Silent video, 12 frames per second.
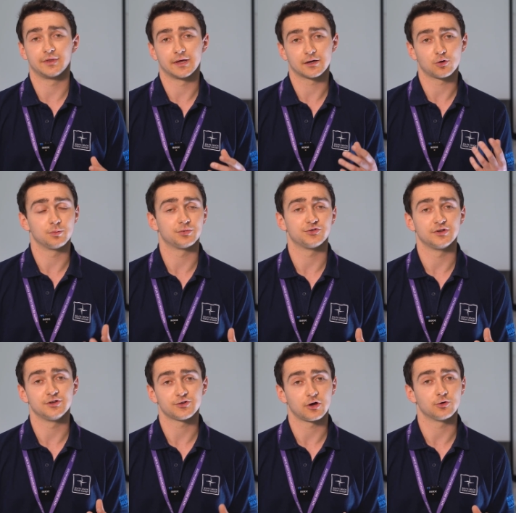that
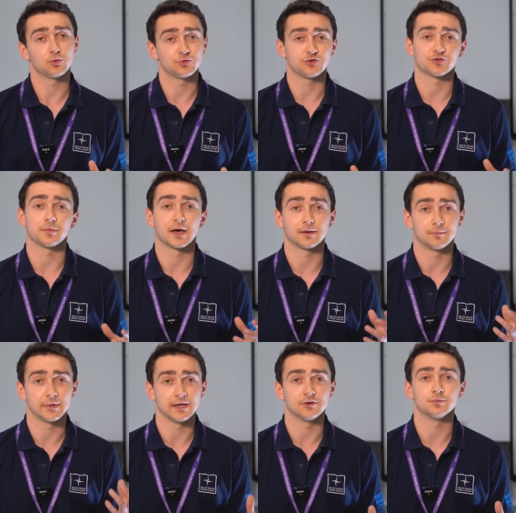composites are not just
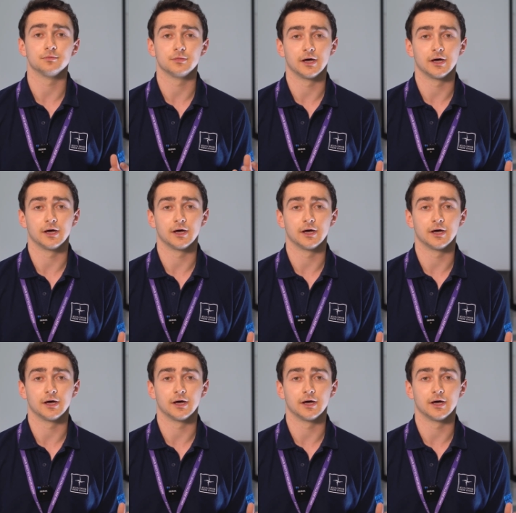man-made